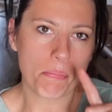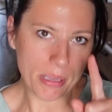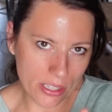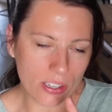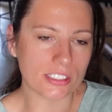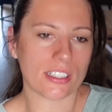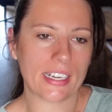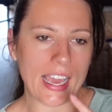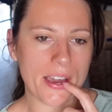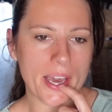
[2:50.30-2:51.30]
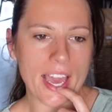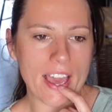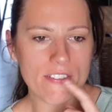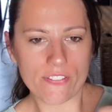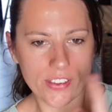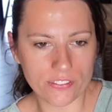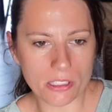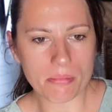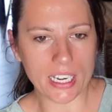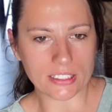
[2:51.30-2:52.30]
because I now have
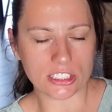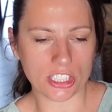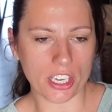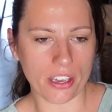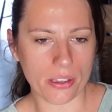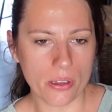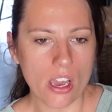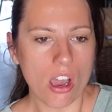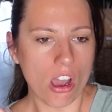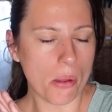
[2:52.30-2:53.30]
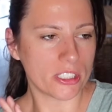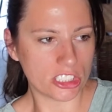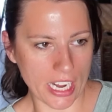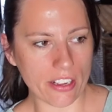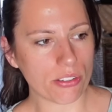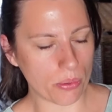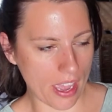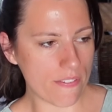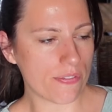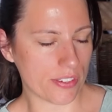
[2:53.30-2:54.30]
50 minutes to go, I would check through
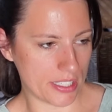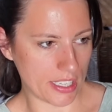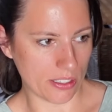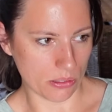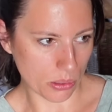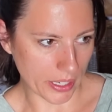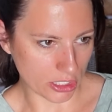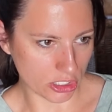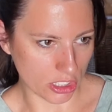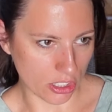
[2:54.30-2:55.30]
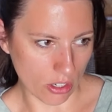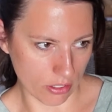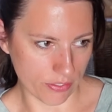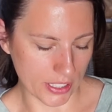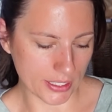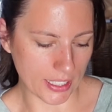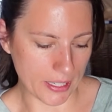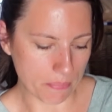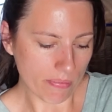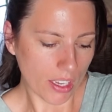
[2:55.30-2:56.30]
every single question,
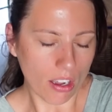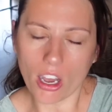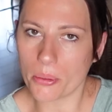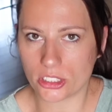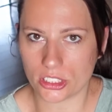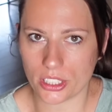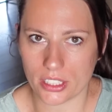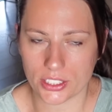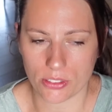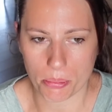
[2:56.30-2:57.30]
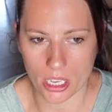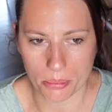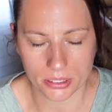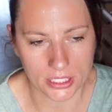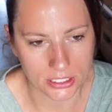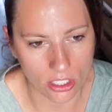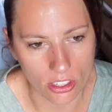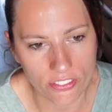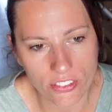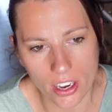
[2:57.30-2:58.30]
obviously. I was just doing this for the purposes
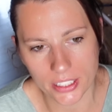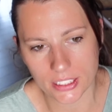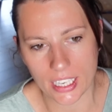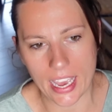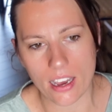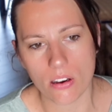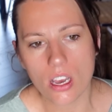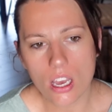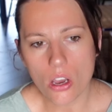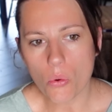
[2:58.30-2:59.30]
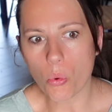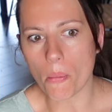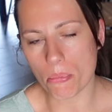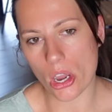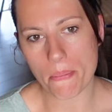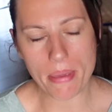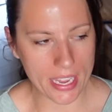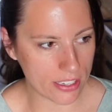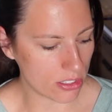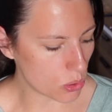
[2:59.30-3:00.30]
of finding out what my
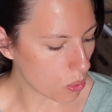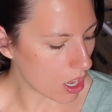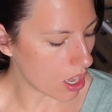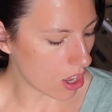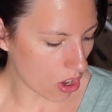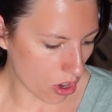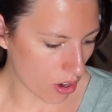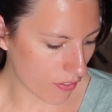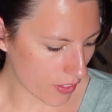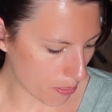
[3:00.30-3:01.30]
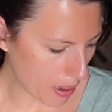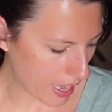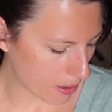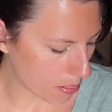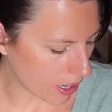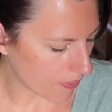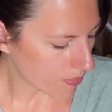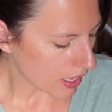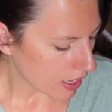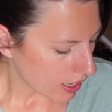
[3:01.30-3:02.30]
opinions were of the paper.
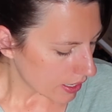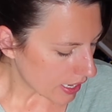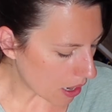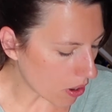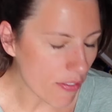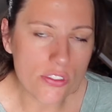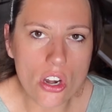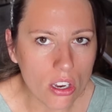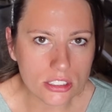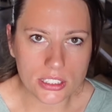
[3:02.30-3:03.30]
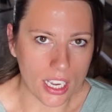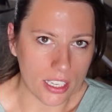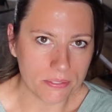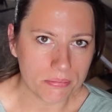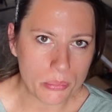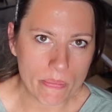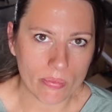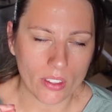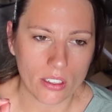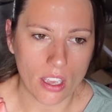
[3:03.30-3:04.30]
Now, I've not done
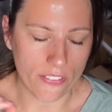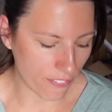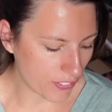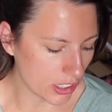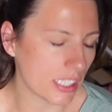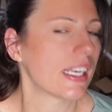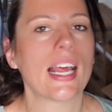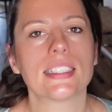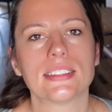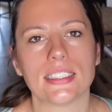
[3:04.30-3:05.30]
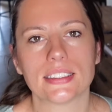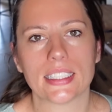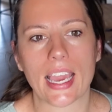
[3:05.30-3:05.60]
a full analysis